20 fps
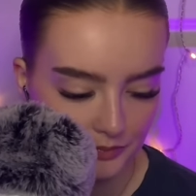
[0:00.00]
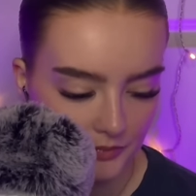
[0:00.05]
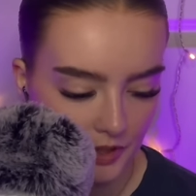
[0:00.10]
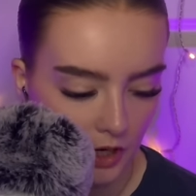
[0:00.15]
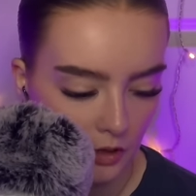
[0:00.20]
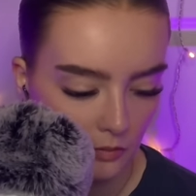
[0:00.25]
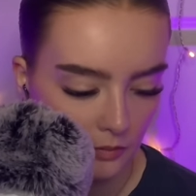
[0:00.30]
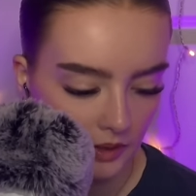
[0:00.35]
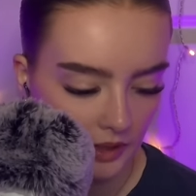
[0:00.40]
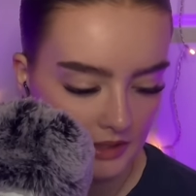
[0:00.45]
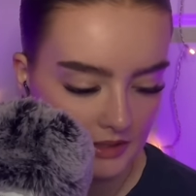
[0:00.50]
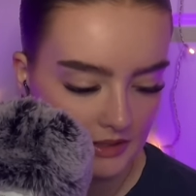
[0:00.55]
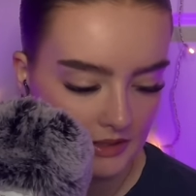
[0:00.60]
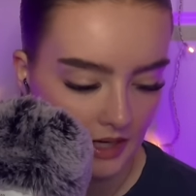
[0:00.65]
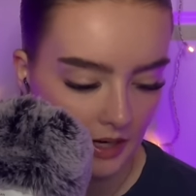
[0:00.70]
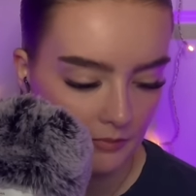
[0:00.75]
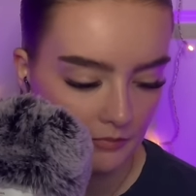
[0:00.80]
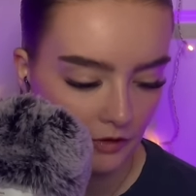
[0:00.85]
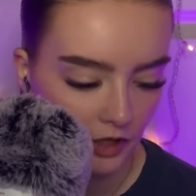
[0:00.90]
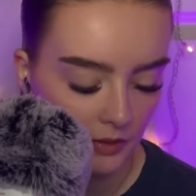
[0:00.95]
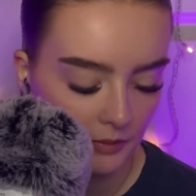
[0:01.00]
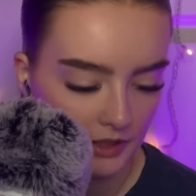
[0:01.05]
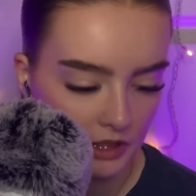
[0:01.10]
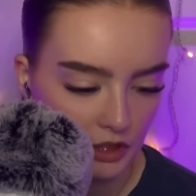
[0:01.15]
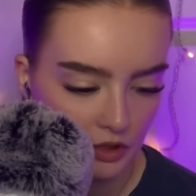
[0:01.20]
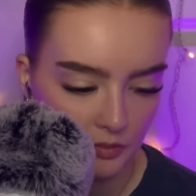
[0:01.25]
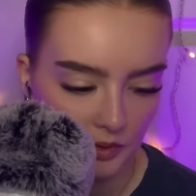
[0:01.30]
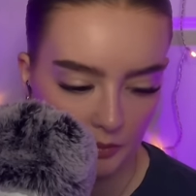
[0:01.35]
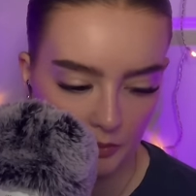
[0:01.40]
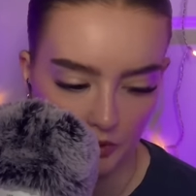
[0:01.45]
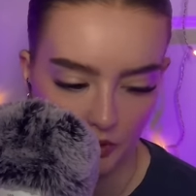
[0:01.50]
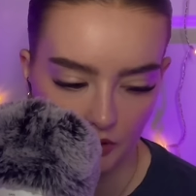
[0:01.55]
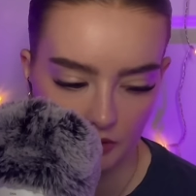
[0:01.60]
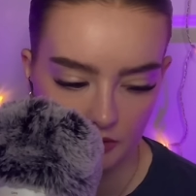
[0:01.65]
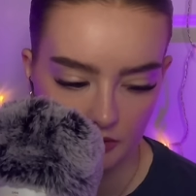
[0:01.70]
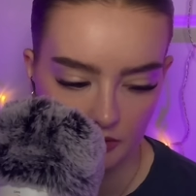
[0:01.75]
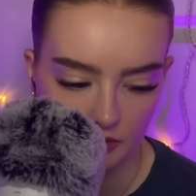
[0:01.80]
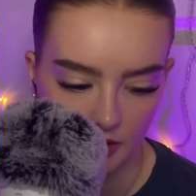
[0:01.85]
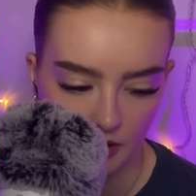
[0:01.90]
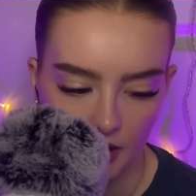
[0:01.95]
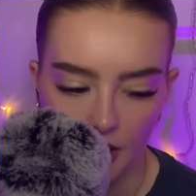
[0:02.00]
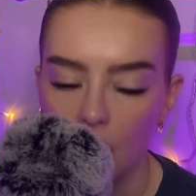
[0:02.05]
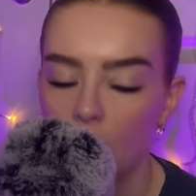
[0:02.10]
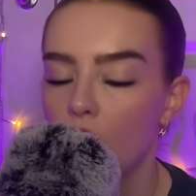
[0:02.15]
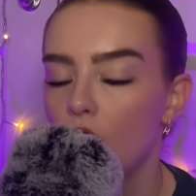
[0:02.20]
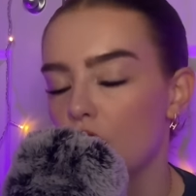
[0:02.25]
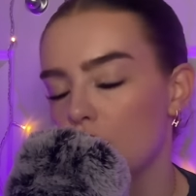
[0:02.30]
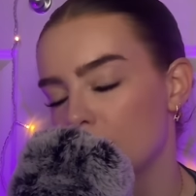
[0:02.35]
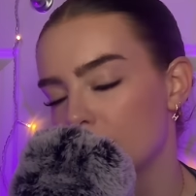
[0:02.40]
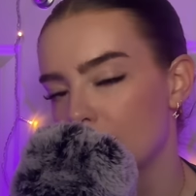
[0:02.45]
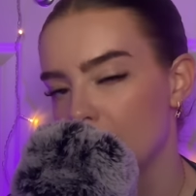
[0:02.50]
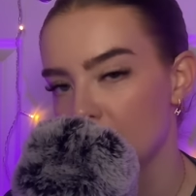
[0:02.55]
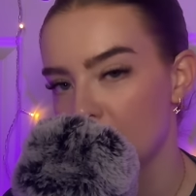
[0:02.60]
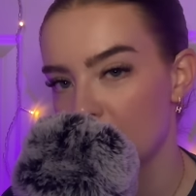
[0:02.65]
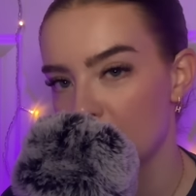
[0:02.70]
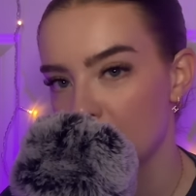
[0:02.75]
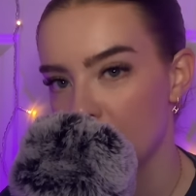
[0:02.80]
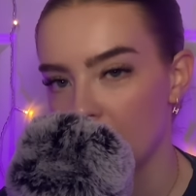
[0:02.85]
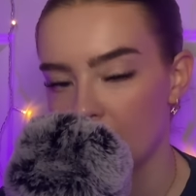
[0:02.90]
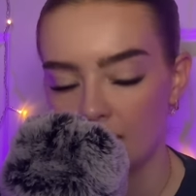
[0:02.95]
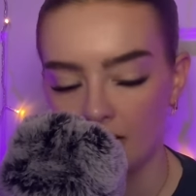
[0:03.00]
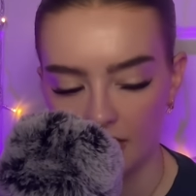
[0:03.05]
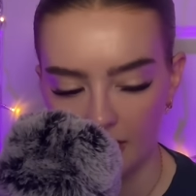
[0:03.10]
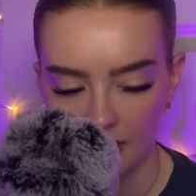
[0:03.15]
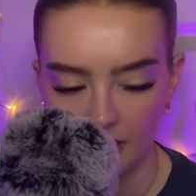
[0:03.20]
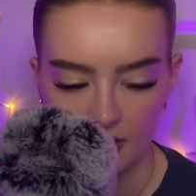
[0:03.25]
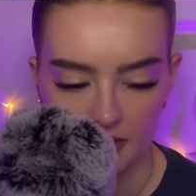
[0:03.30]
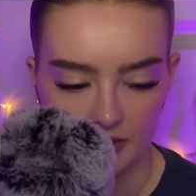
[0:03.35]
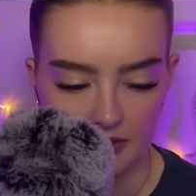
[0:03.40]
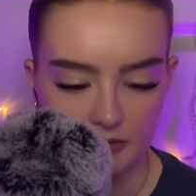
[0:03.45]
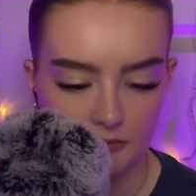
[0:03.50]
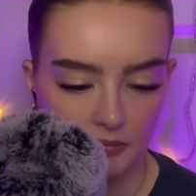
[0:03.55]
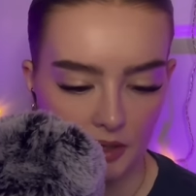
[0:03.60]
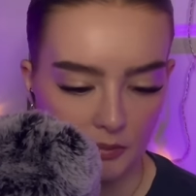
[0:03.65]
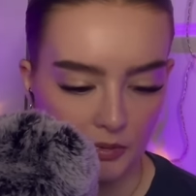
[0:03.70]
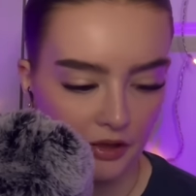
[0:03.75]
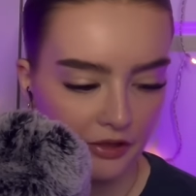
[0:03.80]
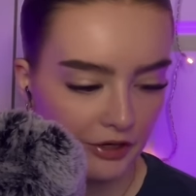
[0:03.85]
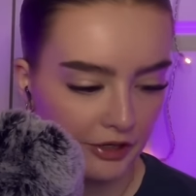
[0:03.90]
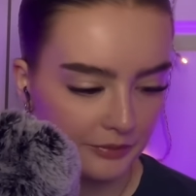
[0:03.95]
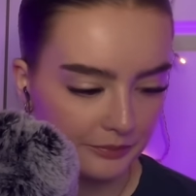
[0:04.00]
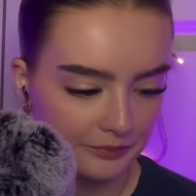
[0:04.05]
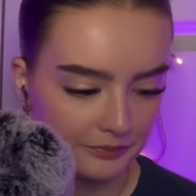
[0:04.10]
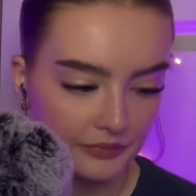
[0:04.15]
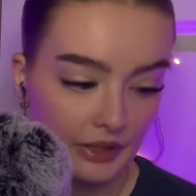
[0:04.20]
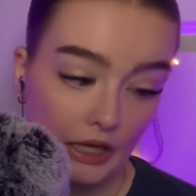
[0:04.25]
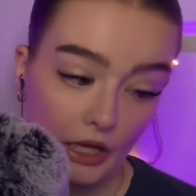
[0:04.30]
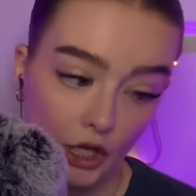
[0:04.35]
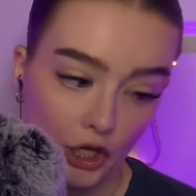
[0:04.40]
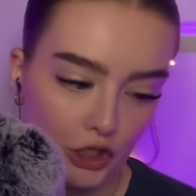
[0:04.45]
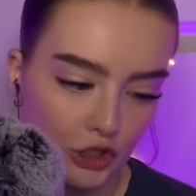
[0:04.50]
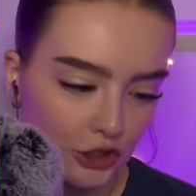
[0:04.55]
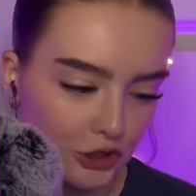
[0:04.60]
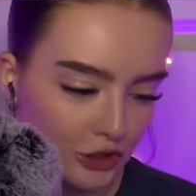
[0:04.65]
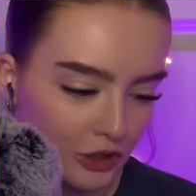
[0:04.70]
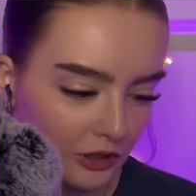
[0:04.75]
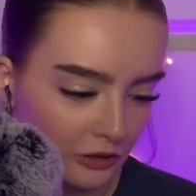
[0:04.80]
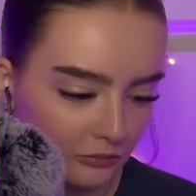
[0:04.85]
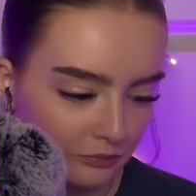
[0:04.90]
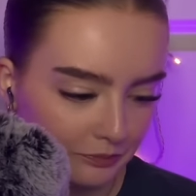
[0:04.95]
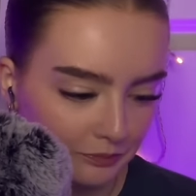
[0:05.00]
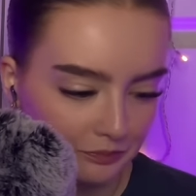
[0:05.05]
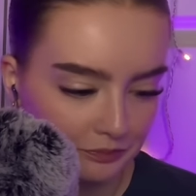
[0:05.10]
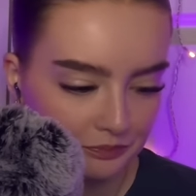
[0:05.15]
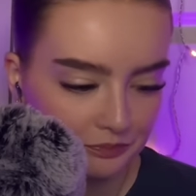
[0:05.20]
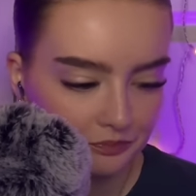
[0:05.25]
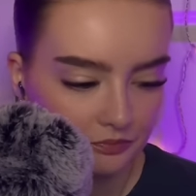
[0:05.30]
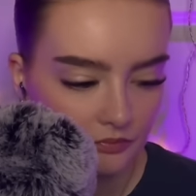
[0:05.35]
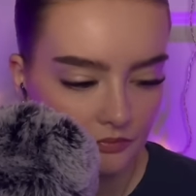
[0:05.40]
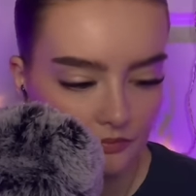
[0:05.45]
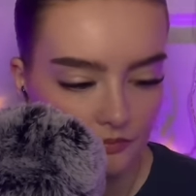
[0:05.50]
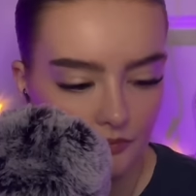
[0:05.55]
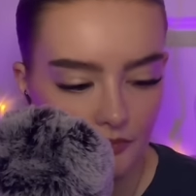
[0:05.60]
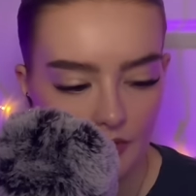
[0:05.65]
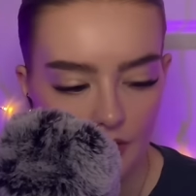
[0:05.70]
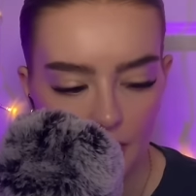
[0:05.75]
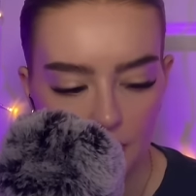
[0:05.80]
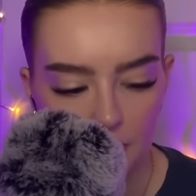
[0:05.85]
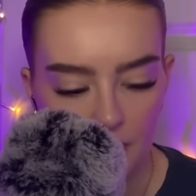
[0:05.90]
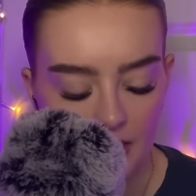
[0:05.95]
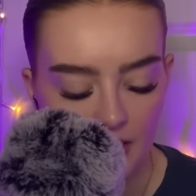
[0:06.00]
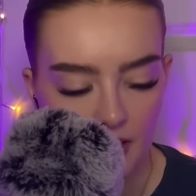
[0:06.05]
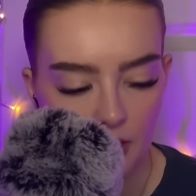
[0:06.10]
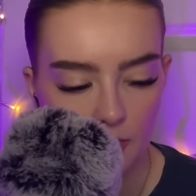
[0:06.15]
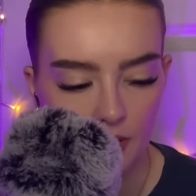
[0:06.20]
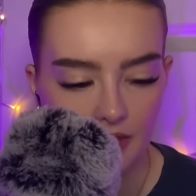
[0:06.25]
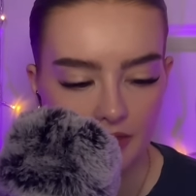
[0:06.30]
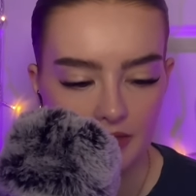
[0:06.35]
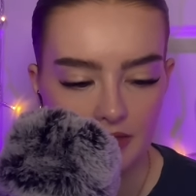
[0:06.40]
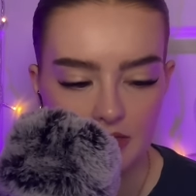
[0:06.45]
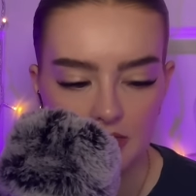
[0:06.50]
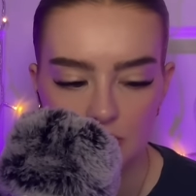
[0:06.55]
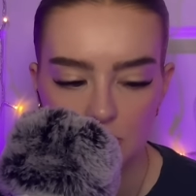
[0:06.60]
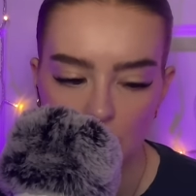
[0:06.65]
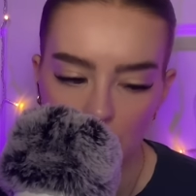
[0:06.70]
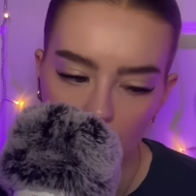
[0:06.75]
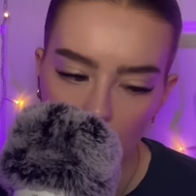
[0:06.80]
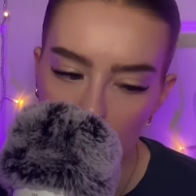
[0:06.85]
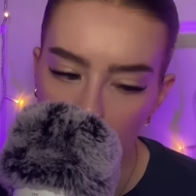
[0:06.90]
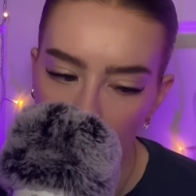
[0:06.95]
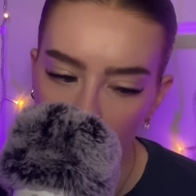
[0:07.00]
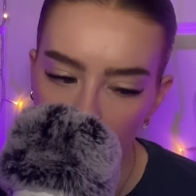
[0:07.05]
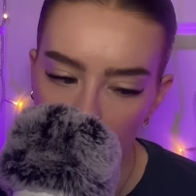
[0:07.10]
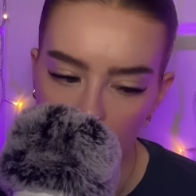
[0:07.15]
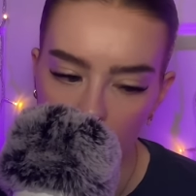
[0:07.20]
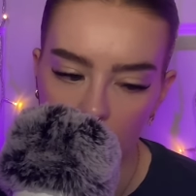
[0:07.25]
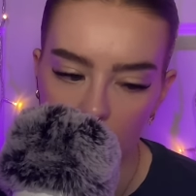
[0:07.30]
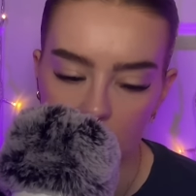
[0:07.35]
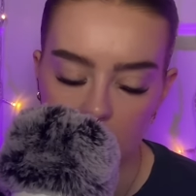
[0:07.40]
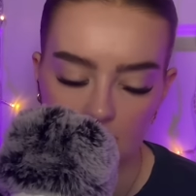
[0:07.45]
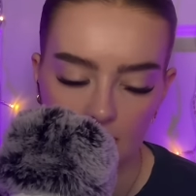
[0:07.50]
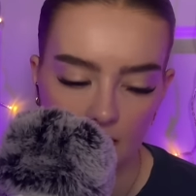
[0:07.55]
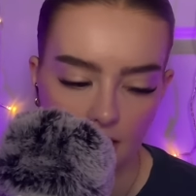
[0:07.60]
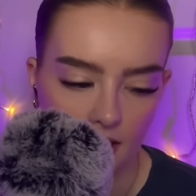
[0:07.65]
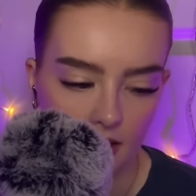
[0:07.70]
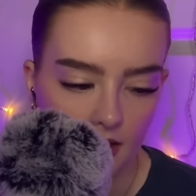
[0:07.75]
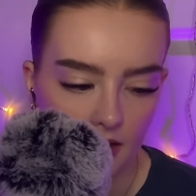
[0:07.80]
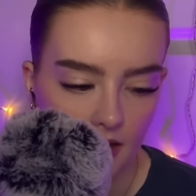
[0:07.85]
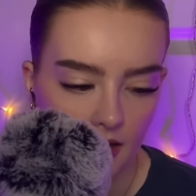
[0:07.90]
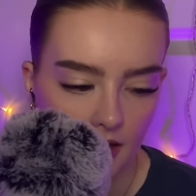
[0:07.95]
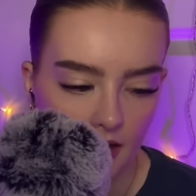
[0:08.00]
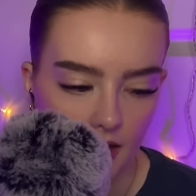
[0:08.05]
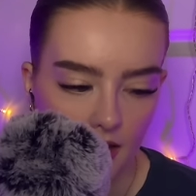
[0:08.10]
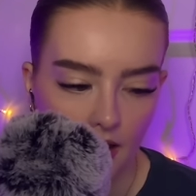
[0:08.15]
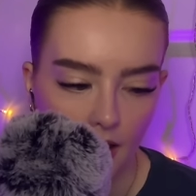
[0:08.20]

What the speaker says: Oh, let's see, I'm following two people. Oh, my friend Mana and my brother. So, but anyway, this is what my page looks like.